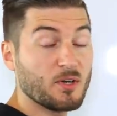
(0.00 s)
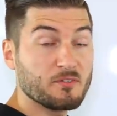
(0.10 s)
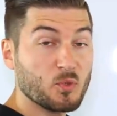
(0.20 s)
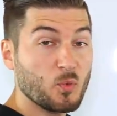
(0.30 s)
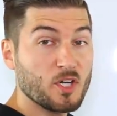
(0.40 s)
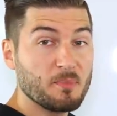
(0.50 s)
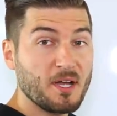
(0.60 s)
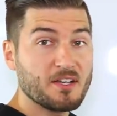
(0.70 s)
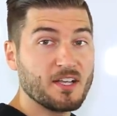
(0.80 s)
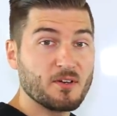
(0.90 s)
I don't have to worry
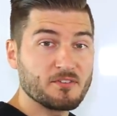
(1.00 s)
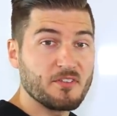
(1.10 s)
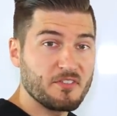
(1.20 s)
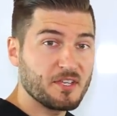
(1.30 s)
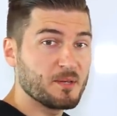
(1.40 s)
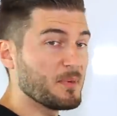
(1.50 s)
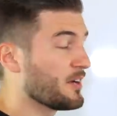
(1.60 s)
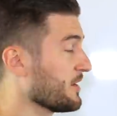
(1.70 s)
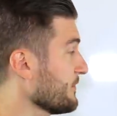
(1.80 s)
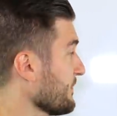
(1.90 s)
about it. I don't have to think
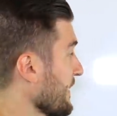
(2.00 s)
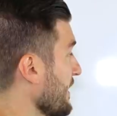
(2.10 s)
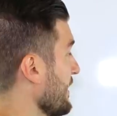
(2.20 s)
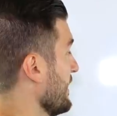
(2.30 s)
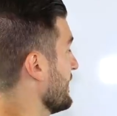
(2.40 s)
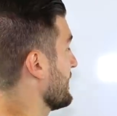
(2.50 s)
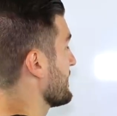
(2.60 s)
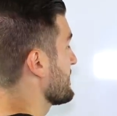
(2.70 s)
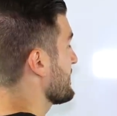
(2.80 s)
about it. The